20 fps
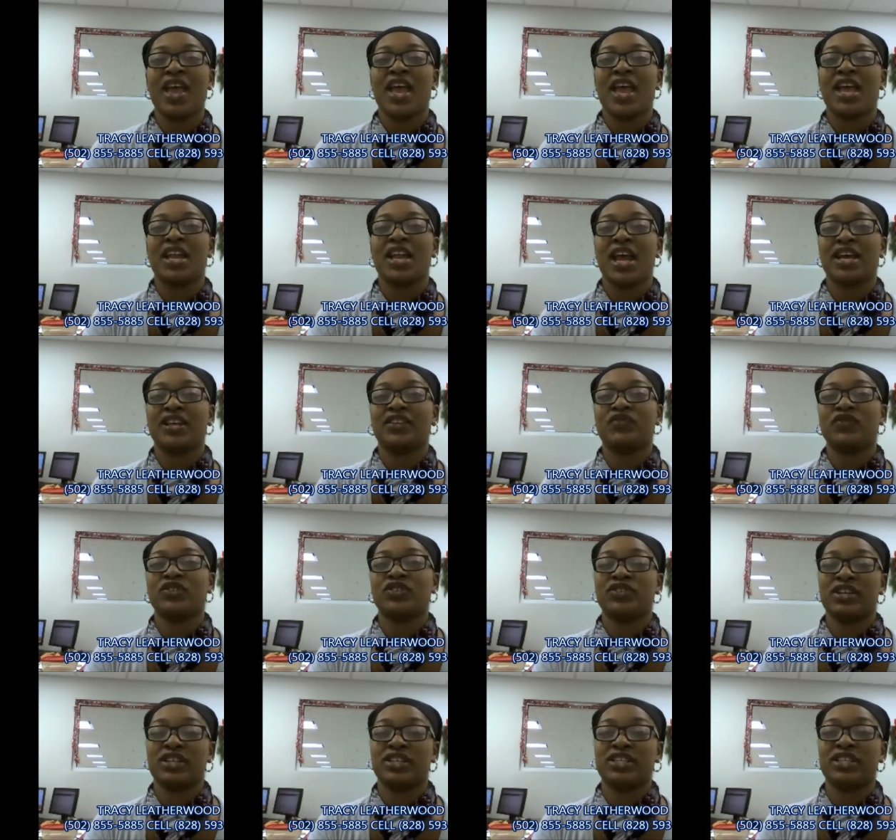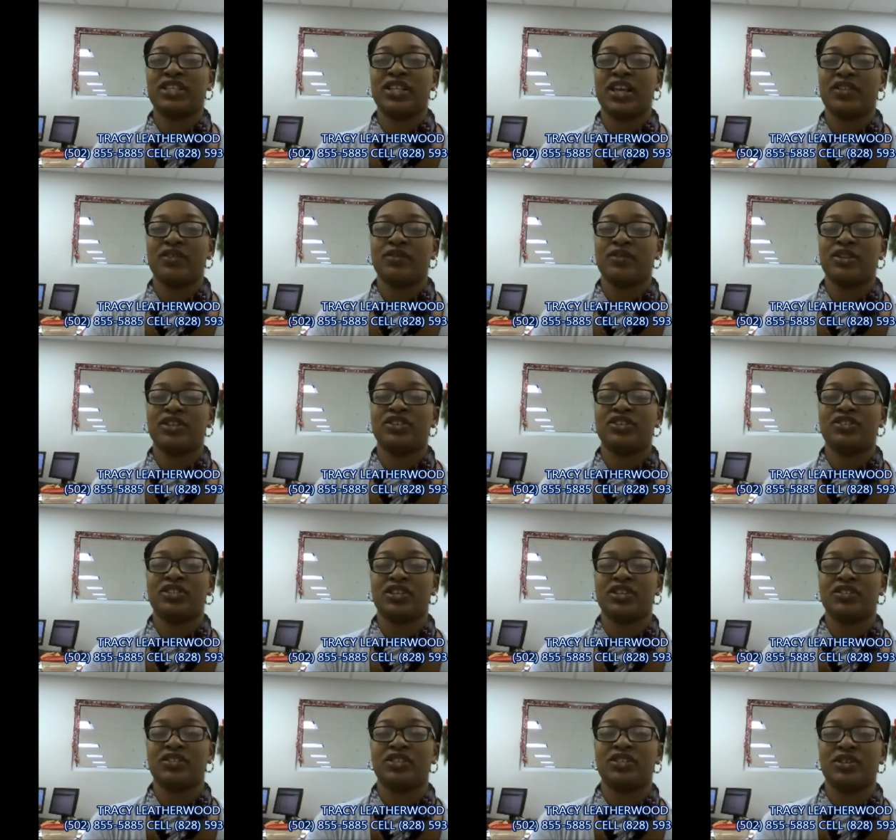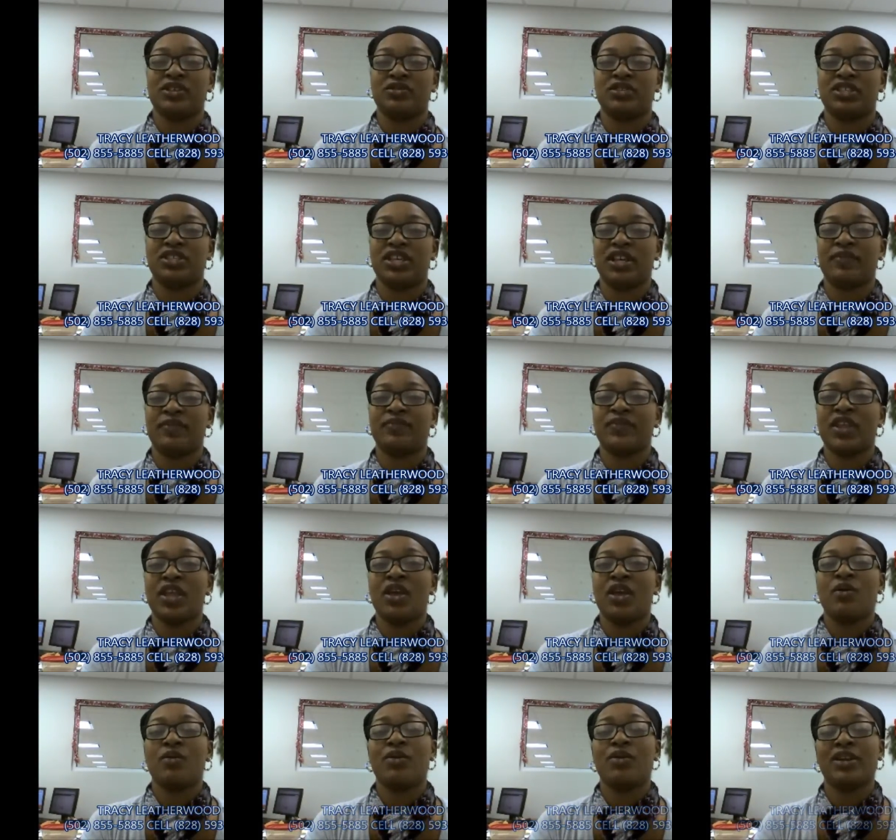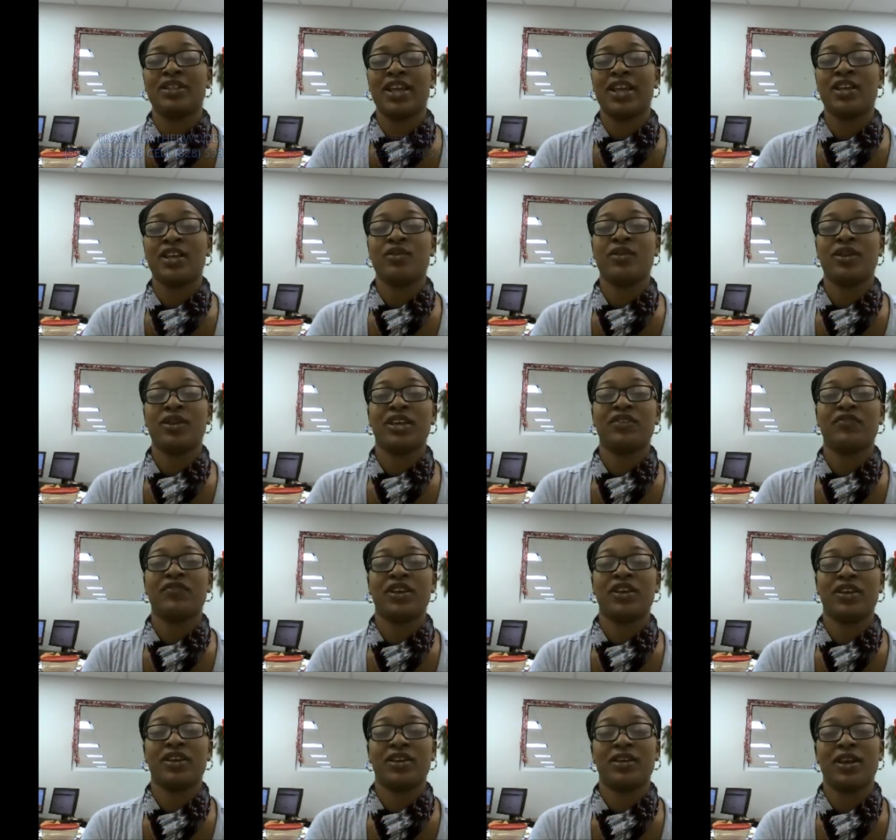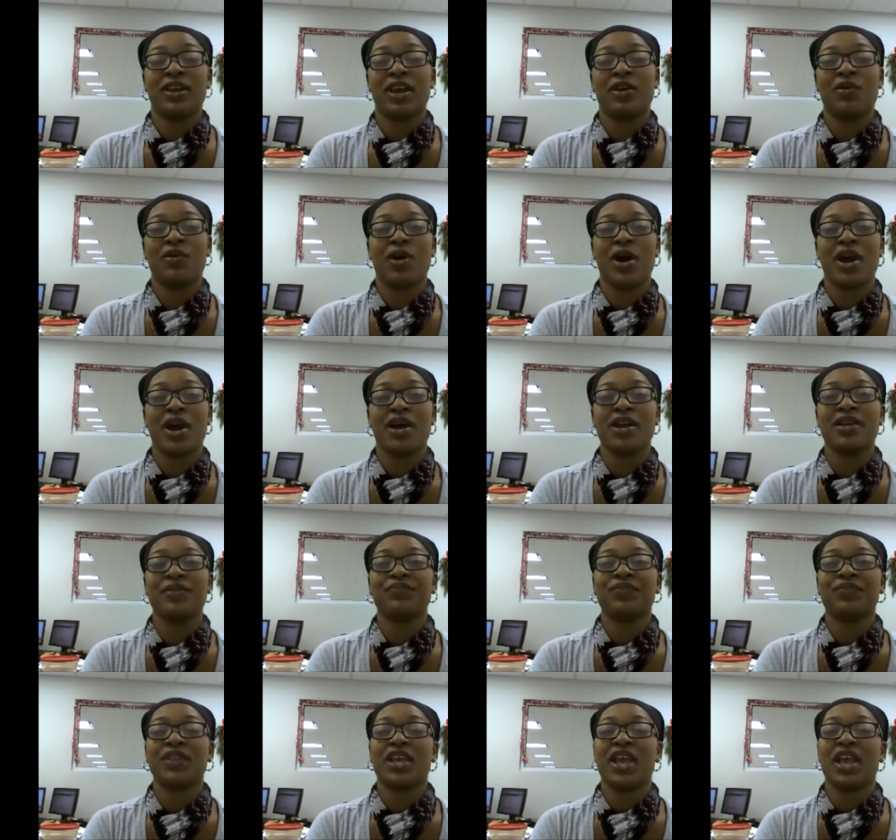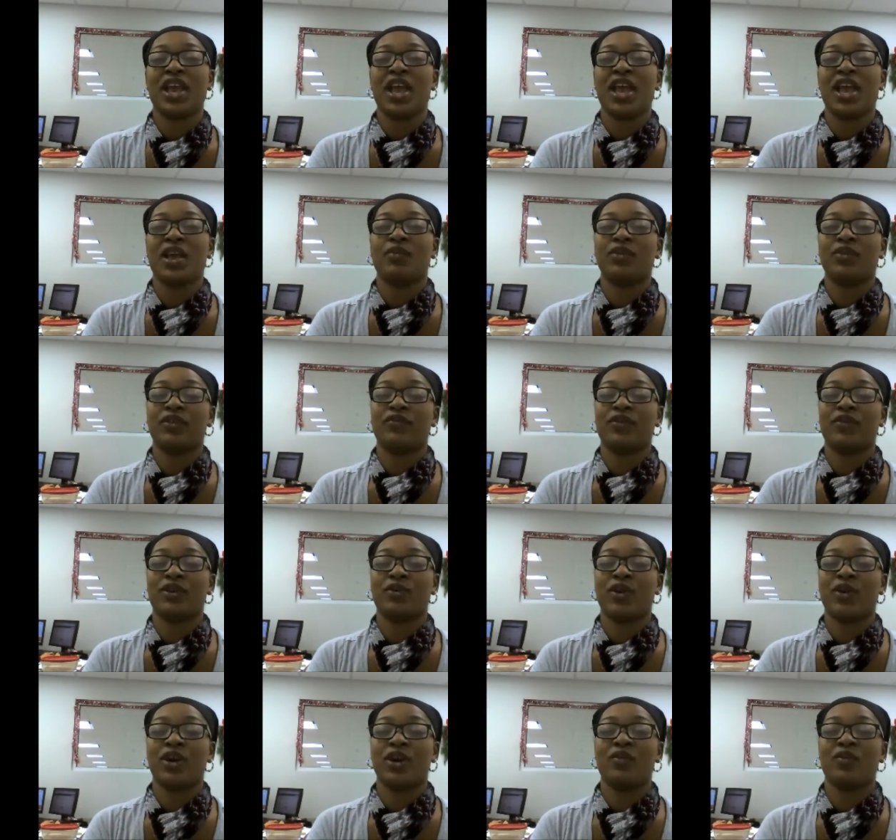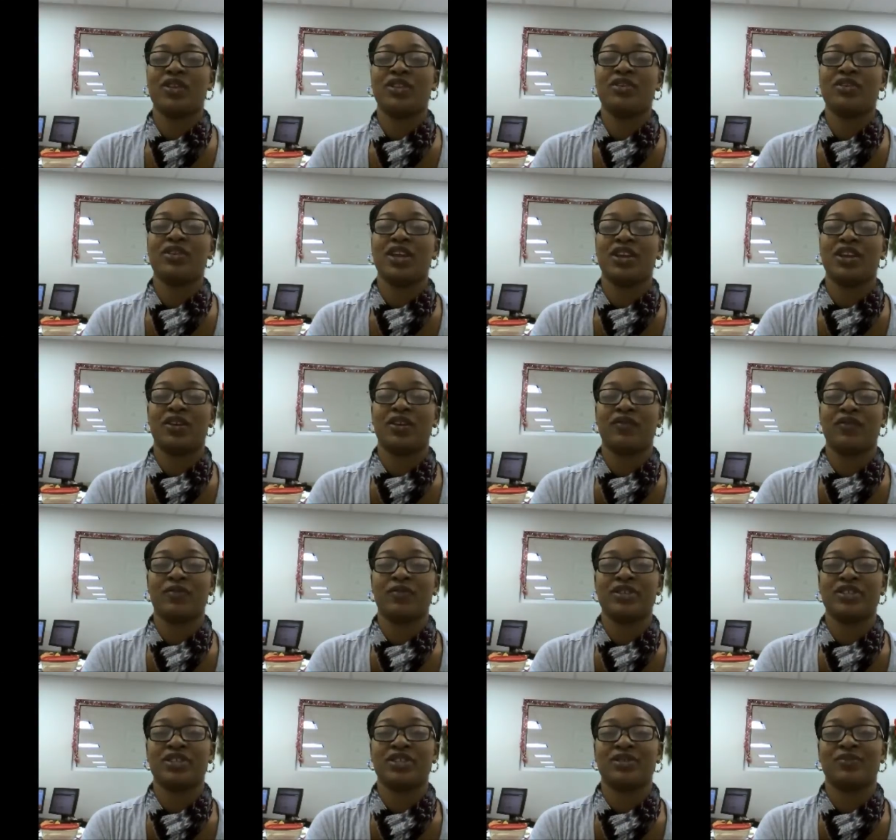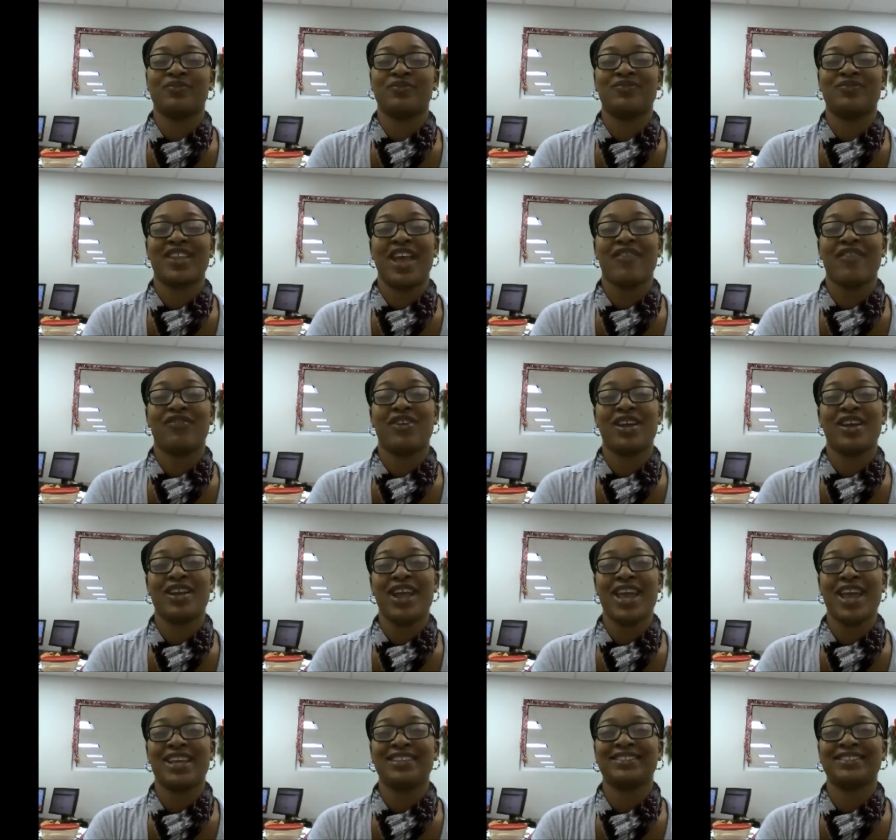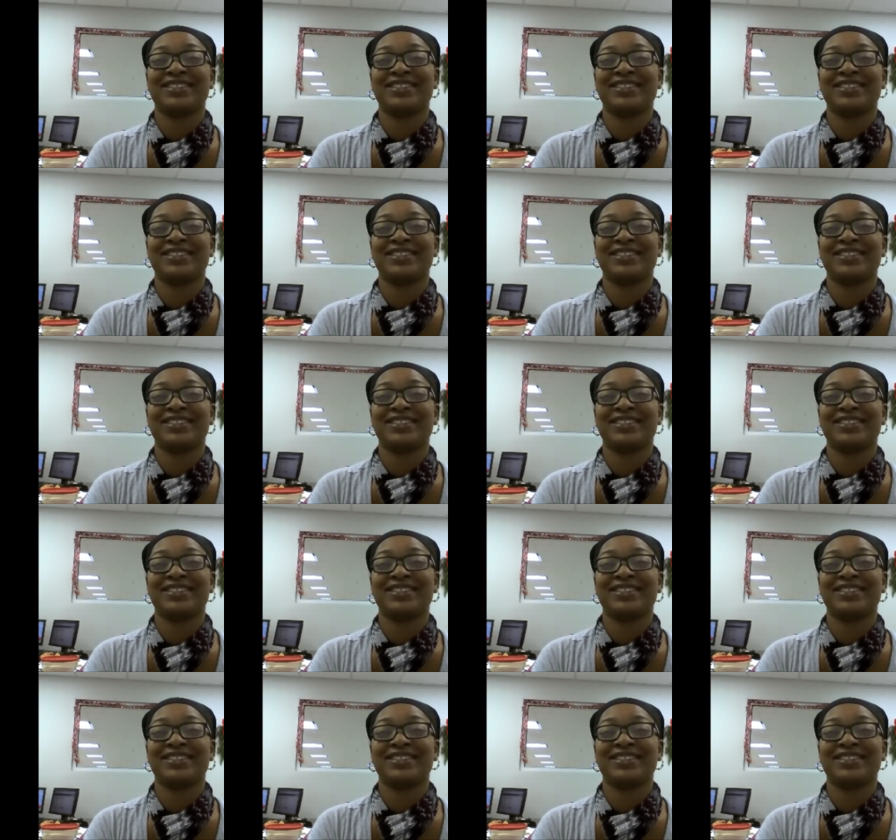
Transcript: and ask for Tracy Leatherwood, your sales associate. We want to thank you again for your internet inquiry and look forward to working with you and hearing from you soon. Have a great day.